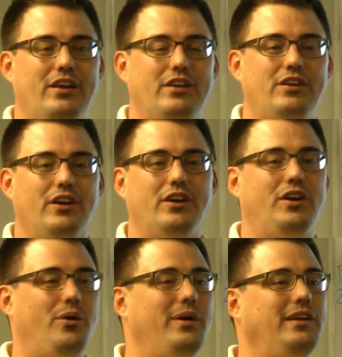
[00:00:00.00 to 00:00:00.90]
You're
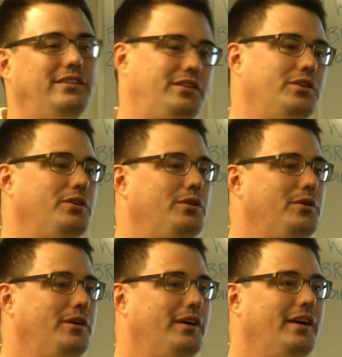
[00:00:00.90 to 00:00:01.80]
going to,
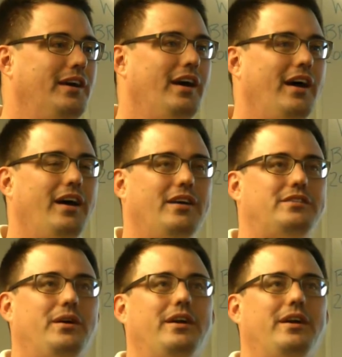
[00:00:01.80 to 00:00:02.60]
so